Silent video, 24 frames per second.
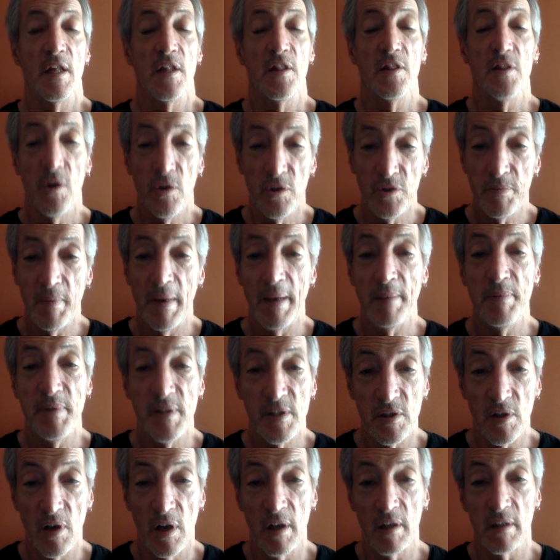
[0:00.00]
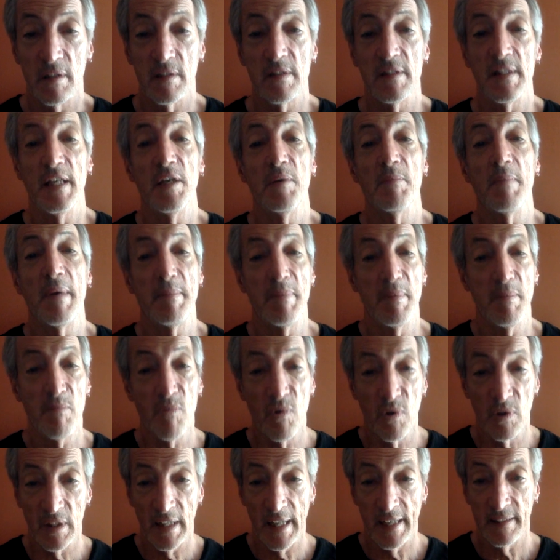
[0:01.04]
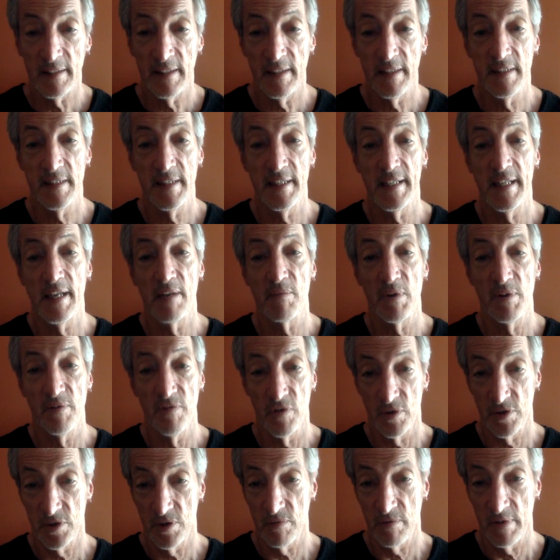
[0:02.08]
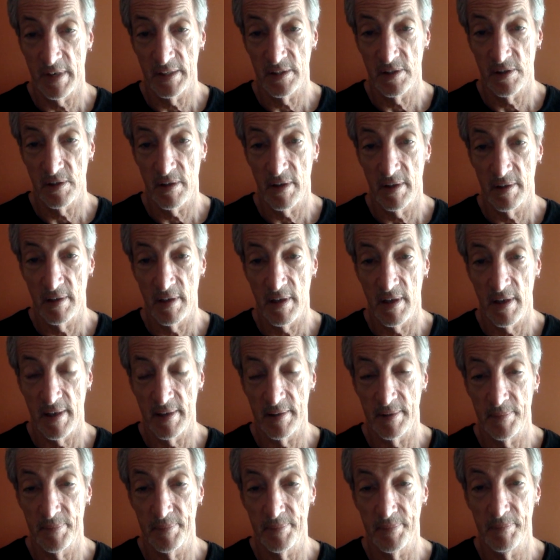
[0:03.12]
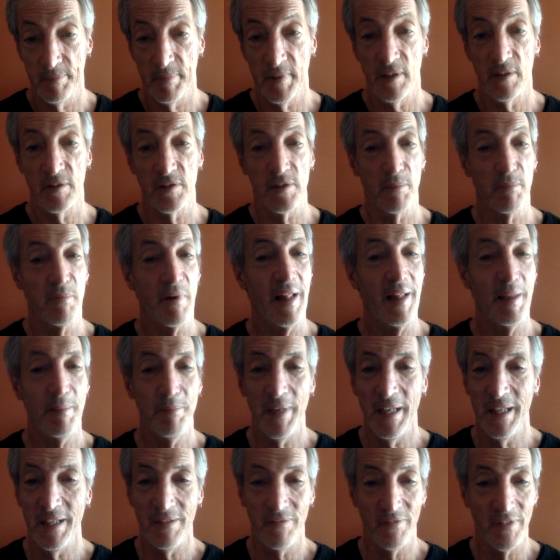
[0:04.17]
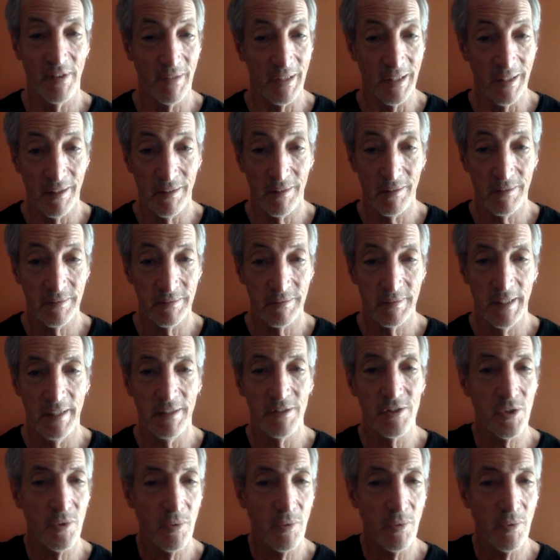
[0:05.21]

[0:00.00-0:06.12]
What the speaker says: those might be songs that you might be more likely to get reversion rights on, because they're probably paying you very little. Here's